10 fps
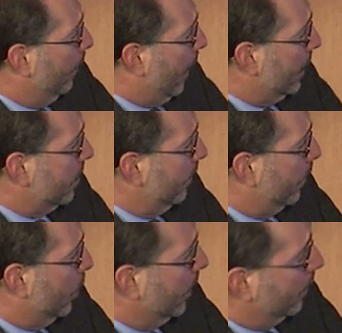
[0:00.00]
Positive
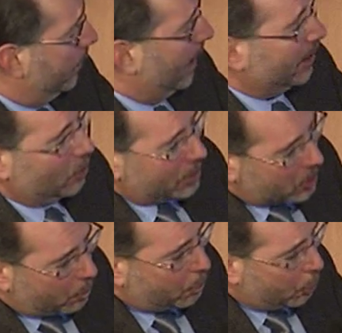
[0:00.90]
predictive value
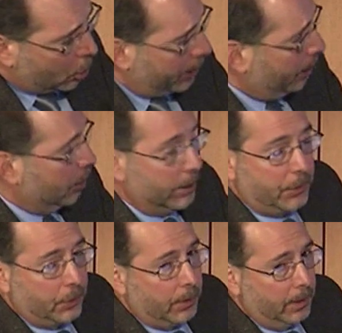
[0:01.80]
was pretty good,
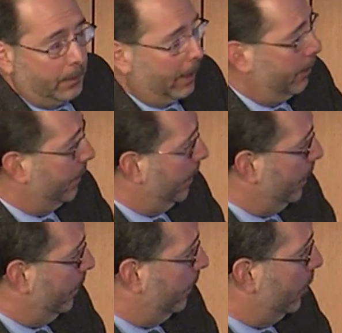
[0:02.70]
certainly better than
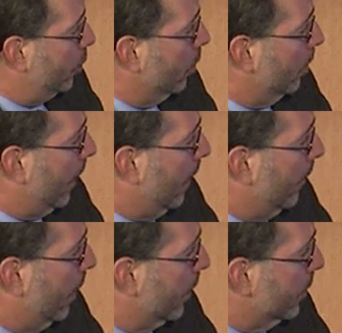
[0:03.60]
individual
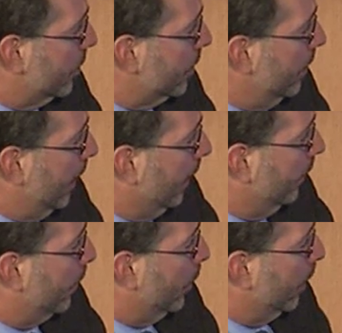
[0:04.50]
biomarkers.
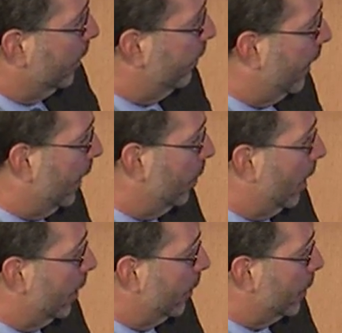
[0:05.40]
Negative predictive value,
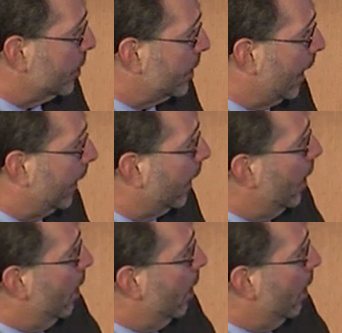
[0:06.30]
100%.